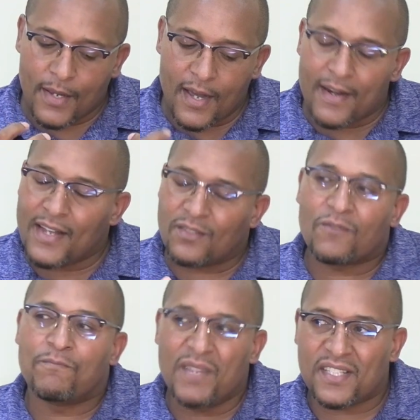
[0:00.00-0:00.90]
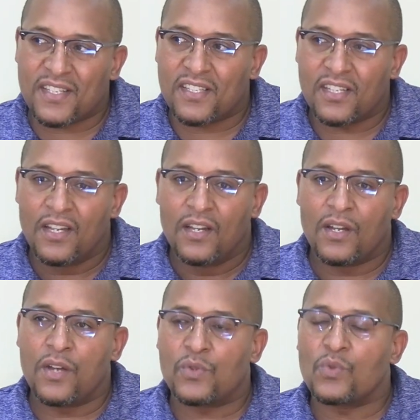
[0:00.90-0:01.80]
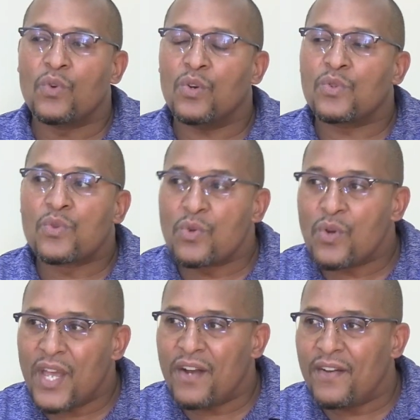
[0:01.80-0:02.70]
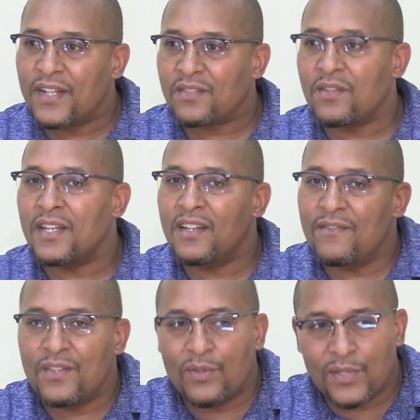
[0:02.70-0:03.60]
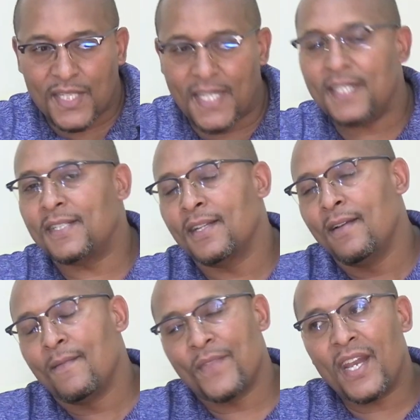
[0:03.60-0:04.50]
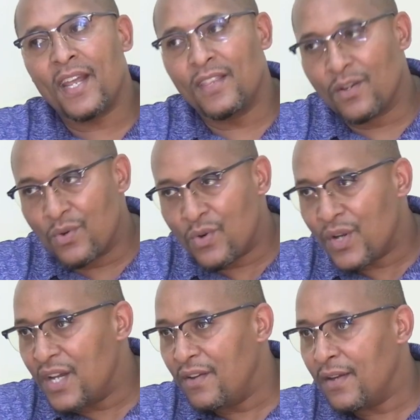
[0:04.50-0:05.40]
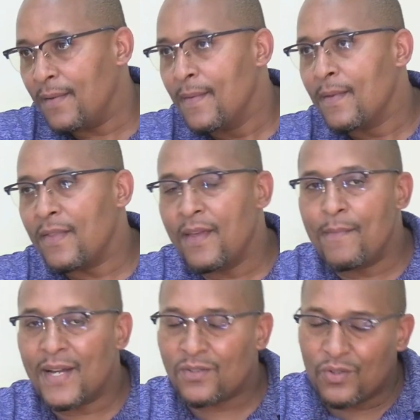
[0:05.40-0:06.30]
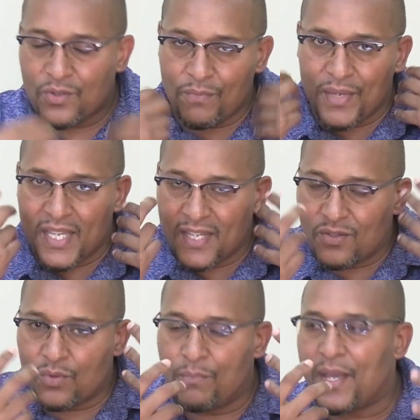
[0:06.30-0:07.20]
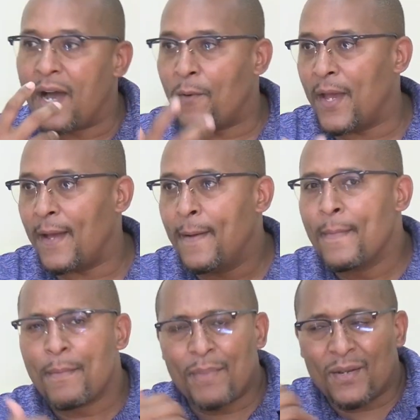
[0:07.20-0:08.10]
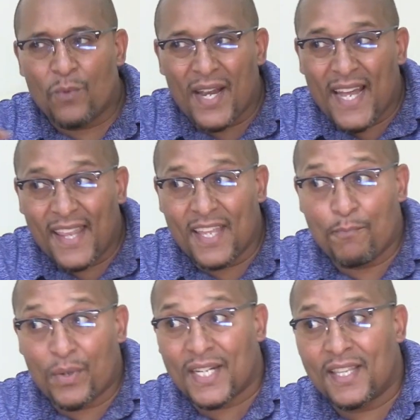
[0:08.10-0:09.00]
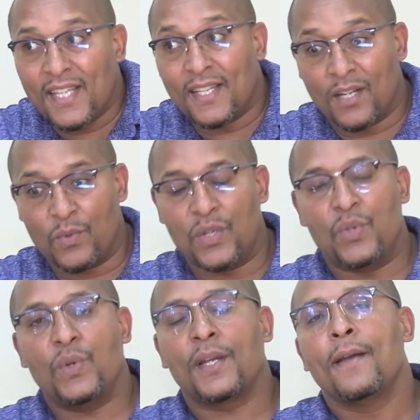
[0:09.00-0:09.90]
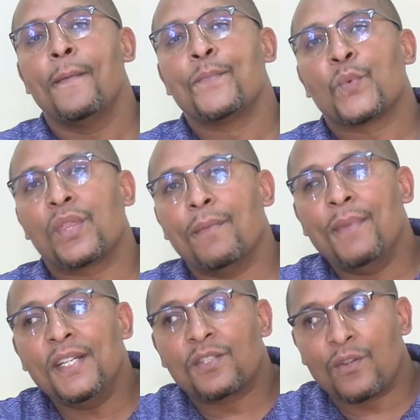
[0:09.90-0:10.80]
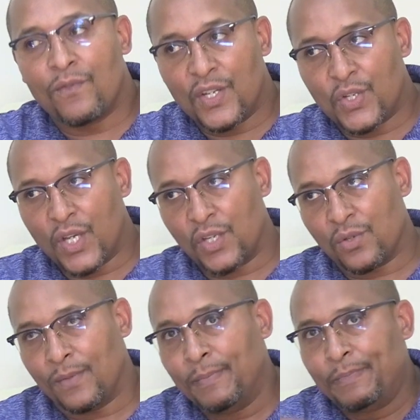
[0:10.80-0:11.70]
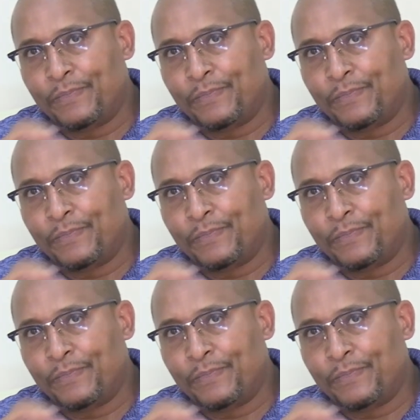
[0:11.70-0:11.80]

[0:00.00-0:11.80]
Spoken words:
carriers of message to go to rural areas, so that even those kids that are in the rural area, they must also begin to be aware. But one other important thing that we're doing with the Ministry of Education